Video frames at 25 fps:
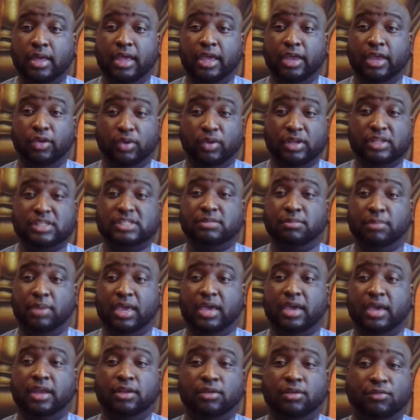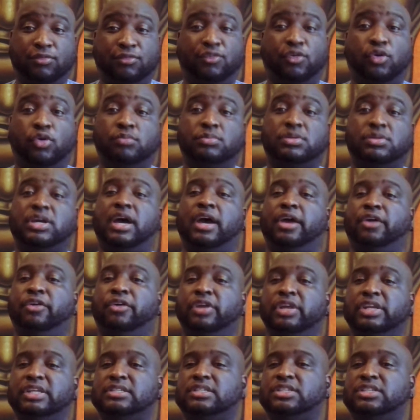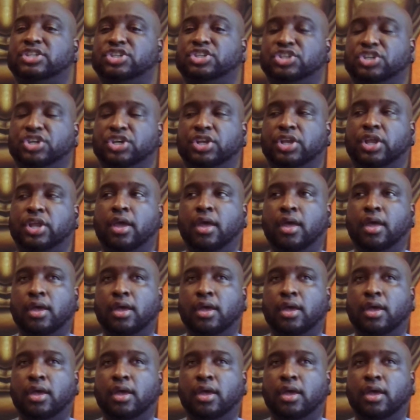in order to make an informed hiring decision.